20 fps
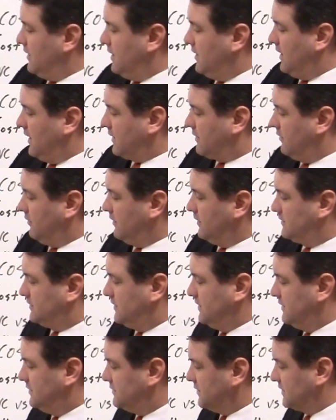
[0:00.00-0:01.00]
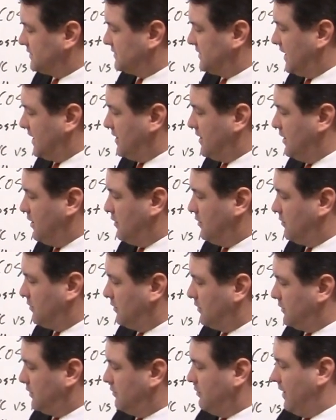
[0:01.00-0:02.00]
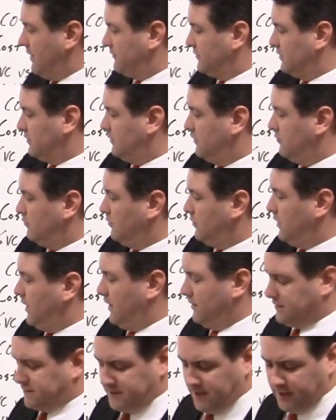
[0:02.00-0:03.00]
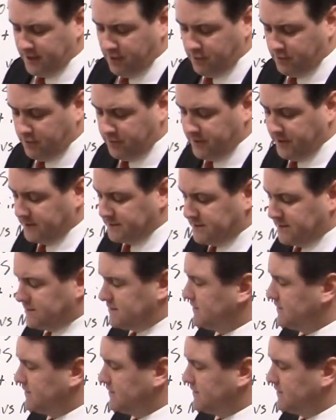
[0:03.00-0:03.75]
uh, I call it the just say no, or you have to learn how to say no to things.